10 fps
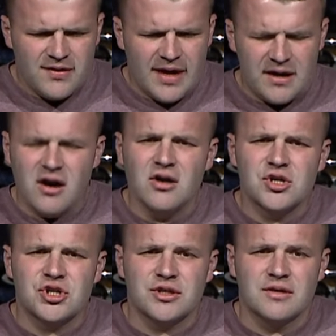that
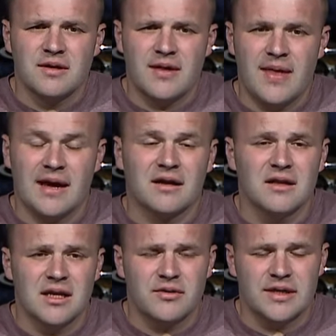unction and that
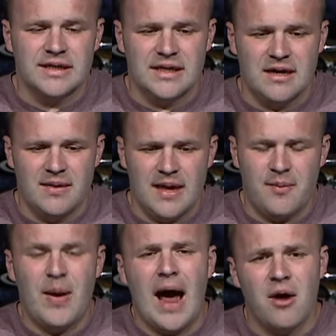clarity and
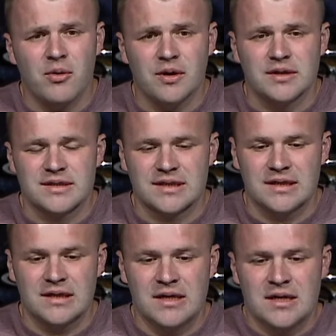that power
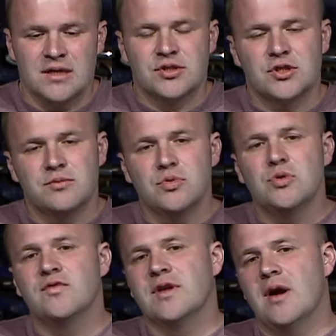to
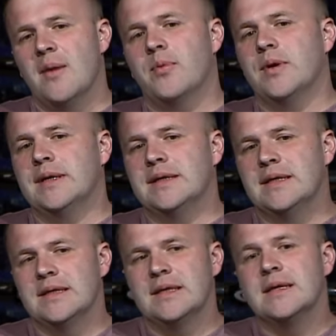move and operate
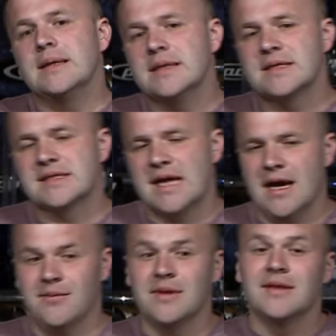in this
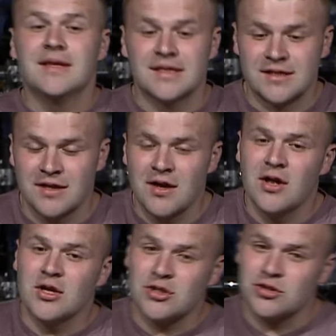time, in
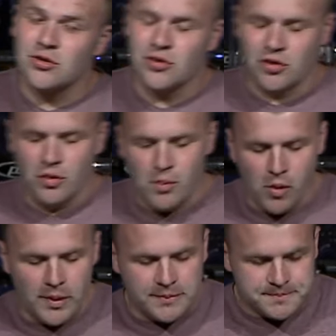this historical
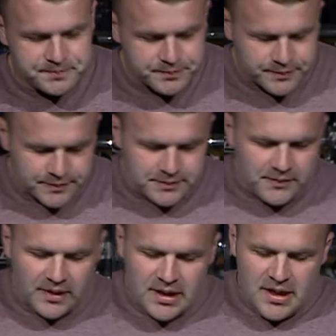moment.
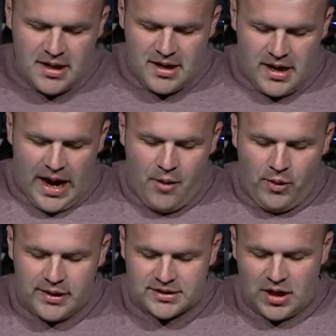I
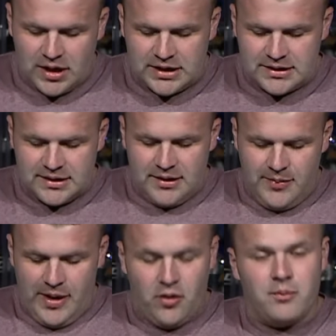want to talk
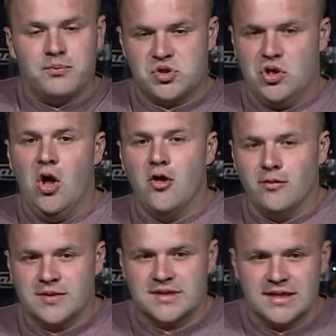about
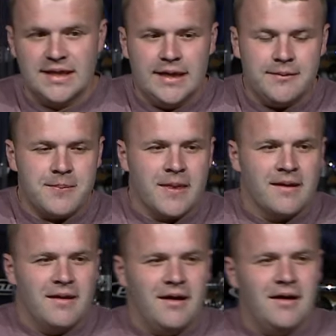Psalms today.
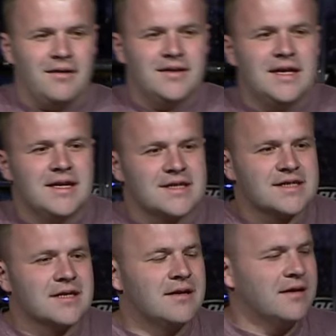
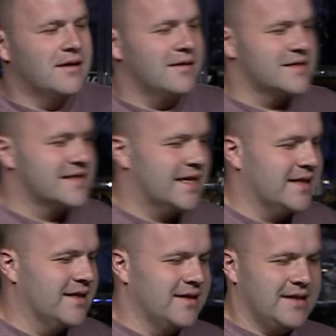Dennis
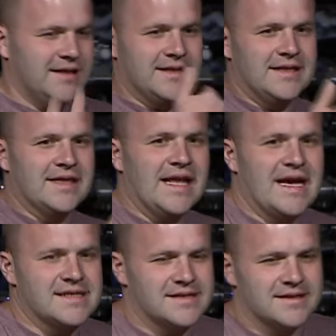said in
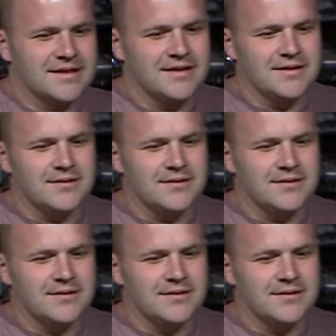last